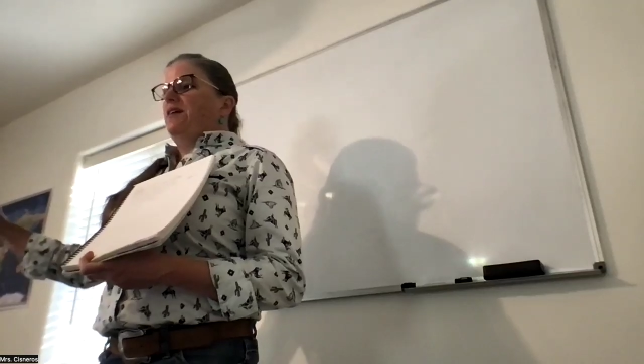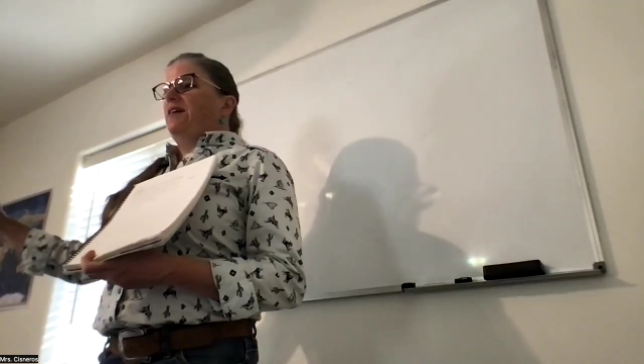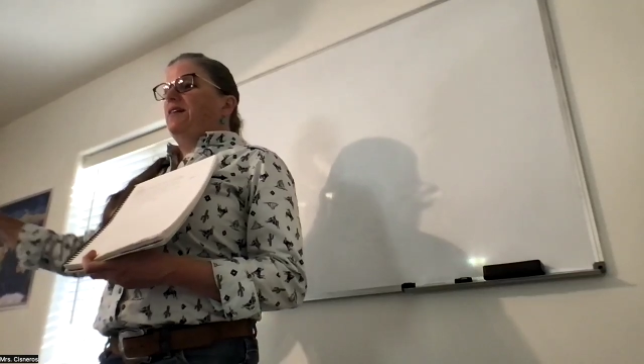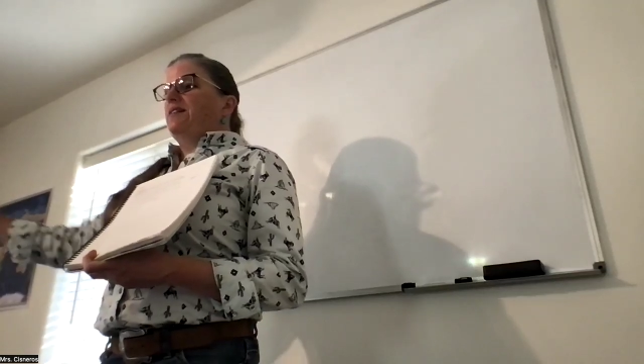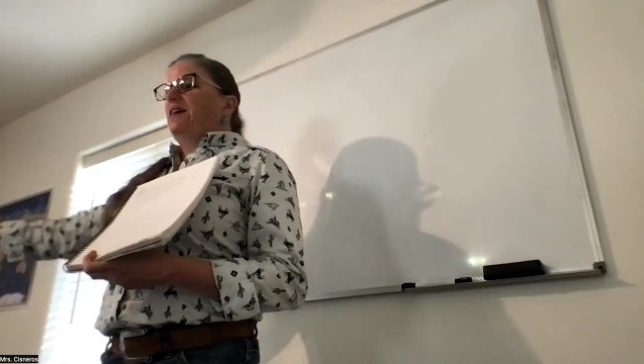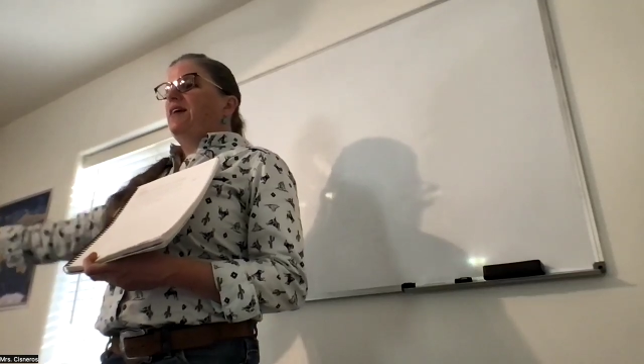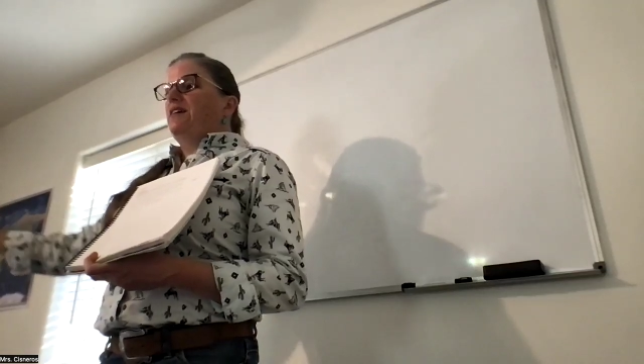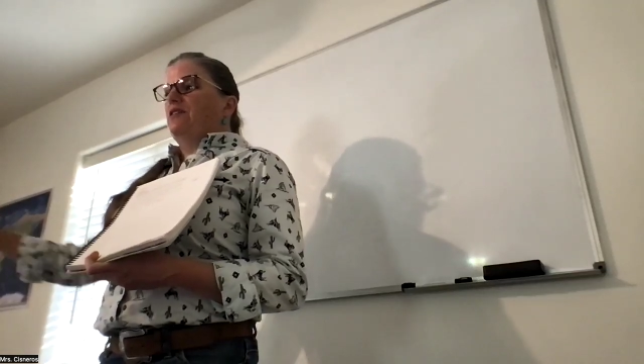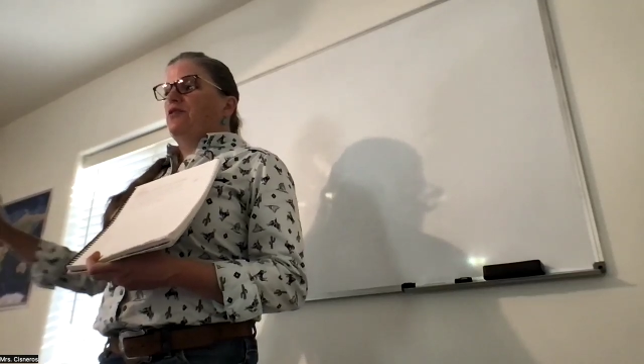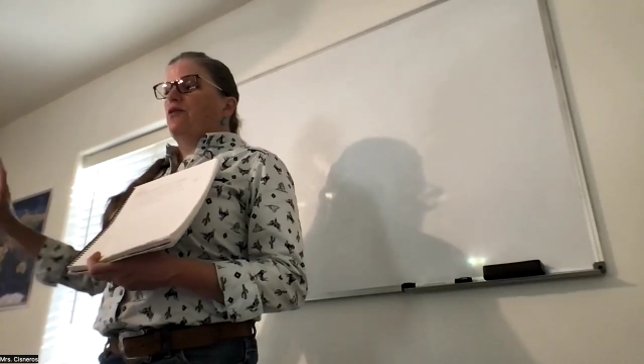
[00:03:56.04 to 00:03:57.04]
it's
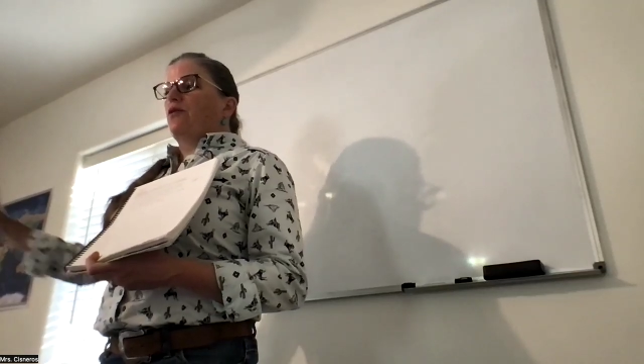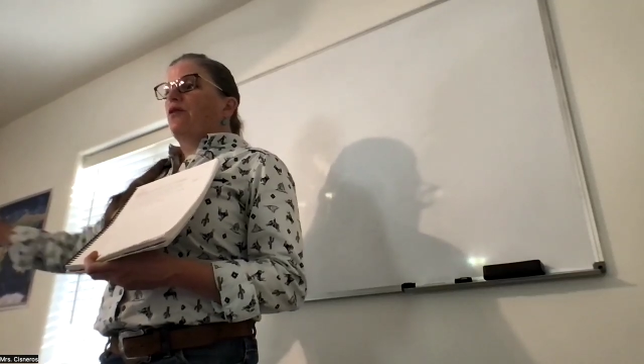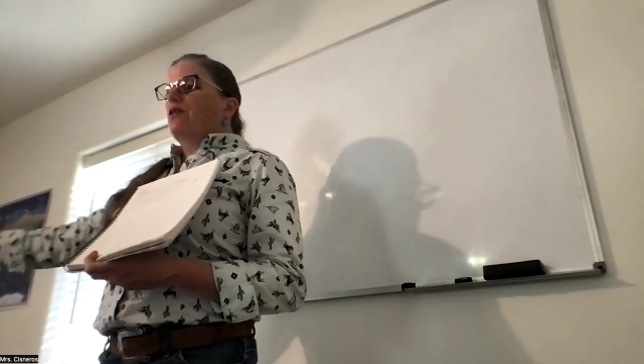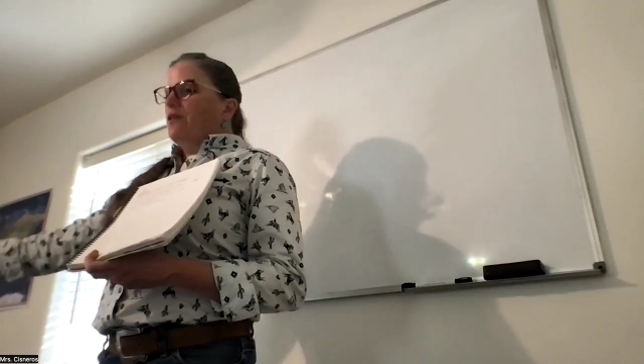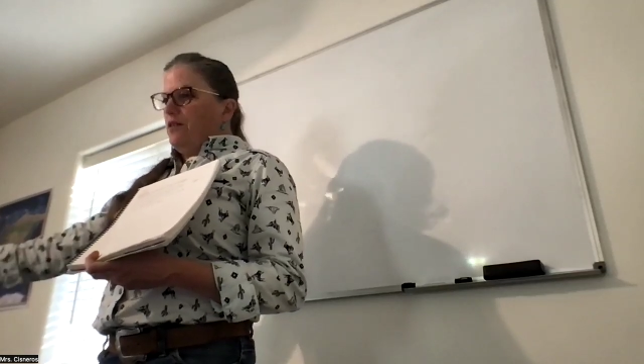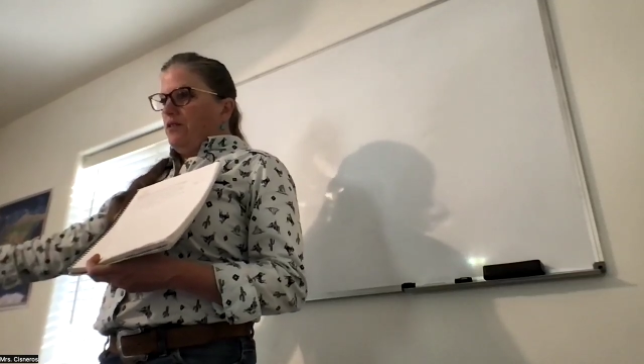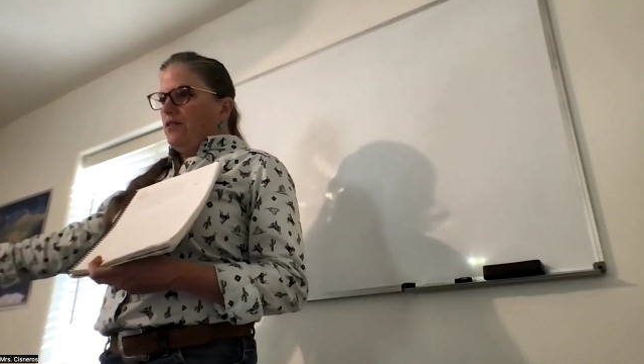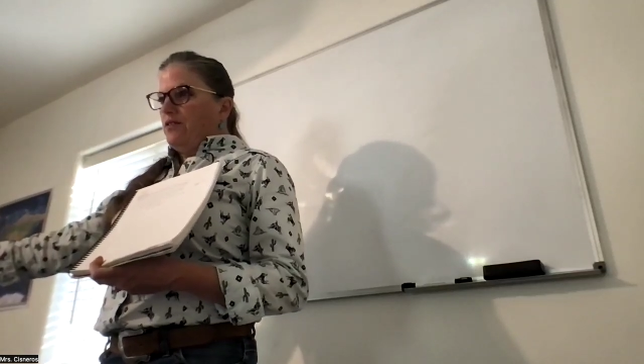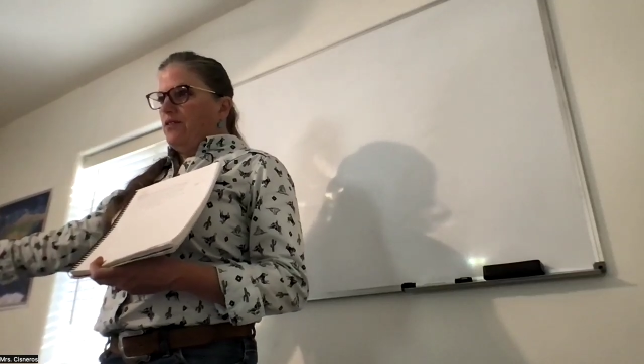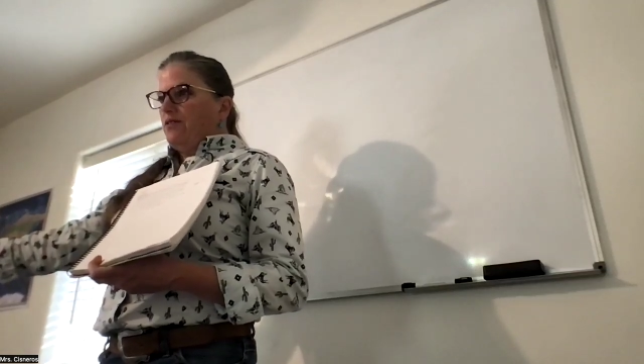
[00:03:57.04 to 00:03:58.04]
his or
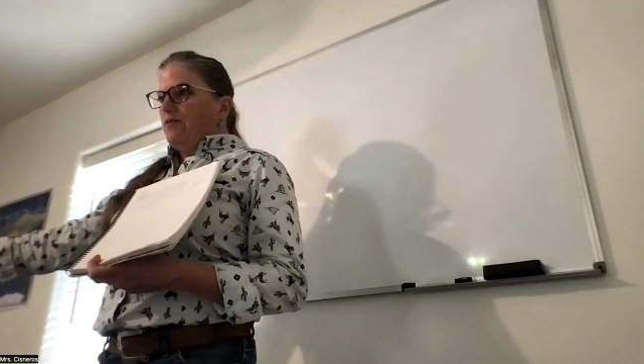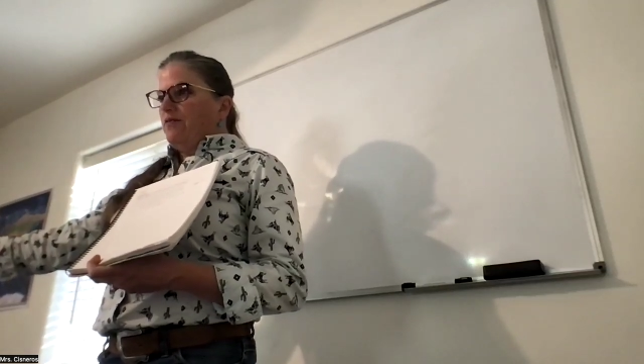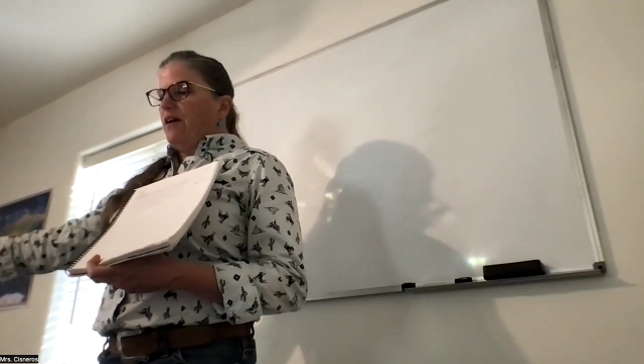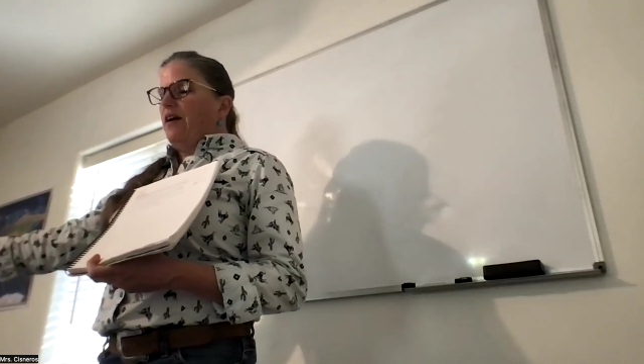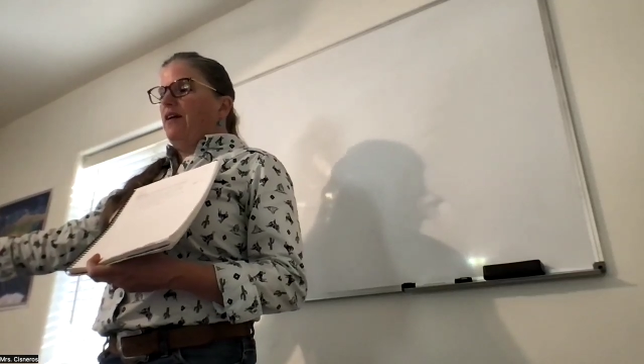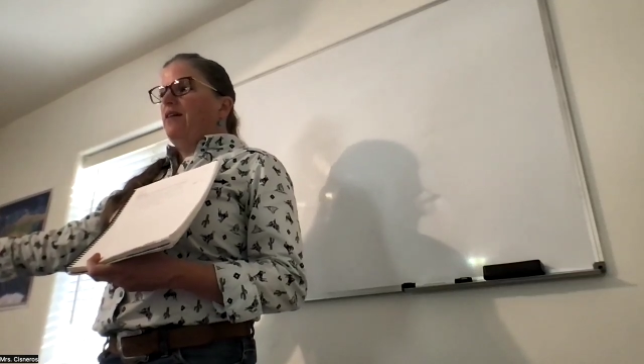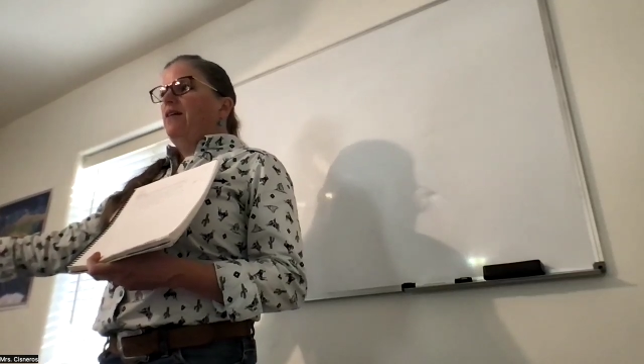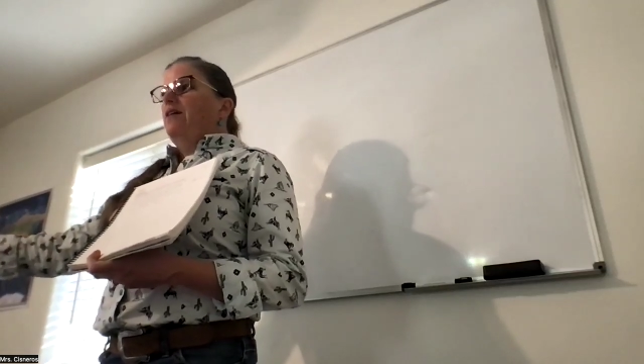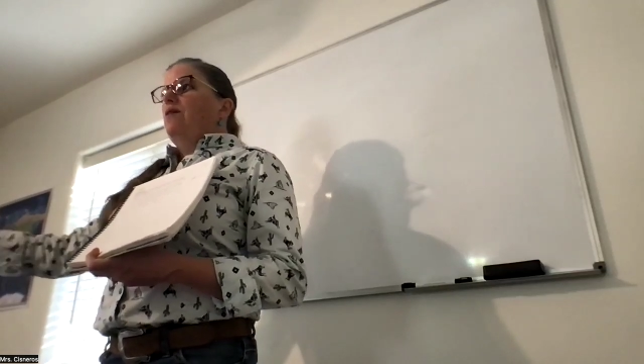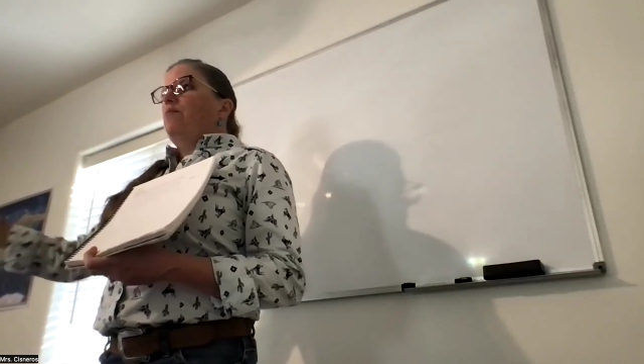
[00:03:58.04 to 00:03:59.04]
hers, right?
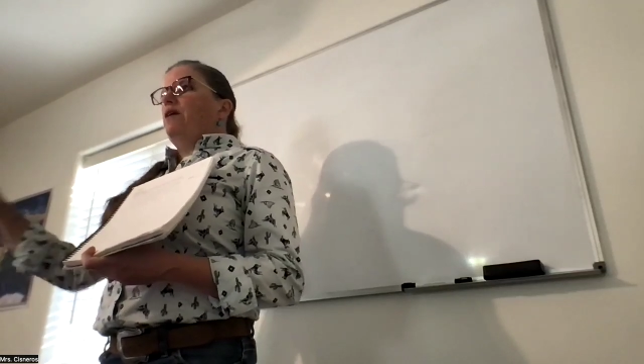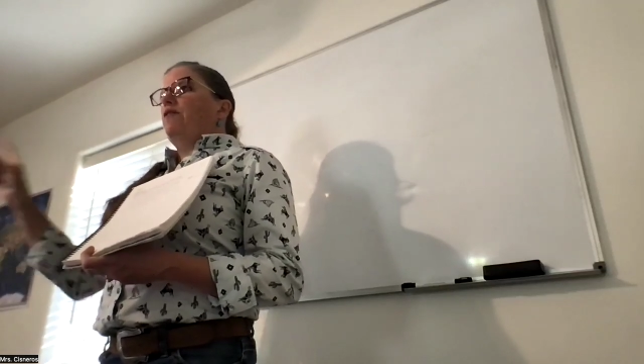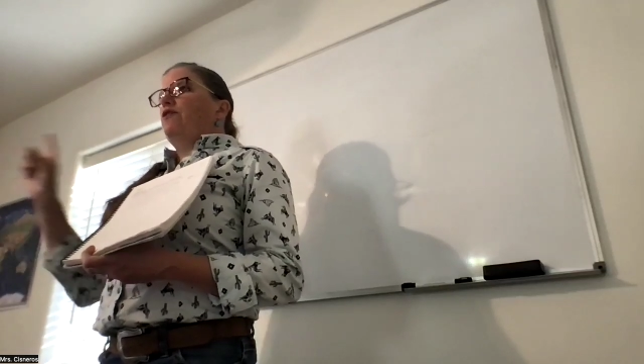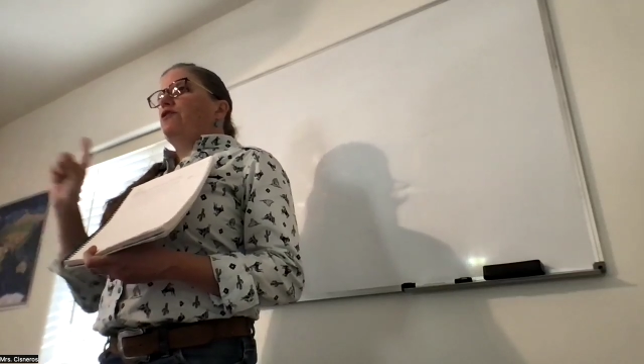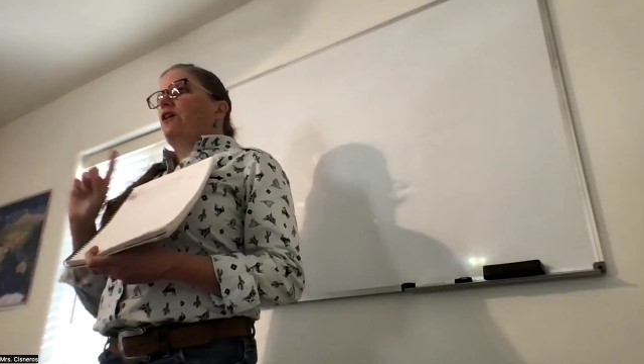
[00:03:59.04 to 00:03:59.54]
But if you're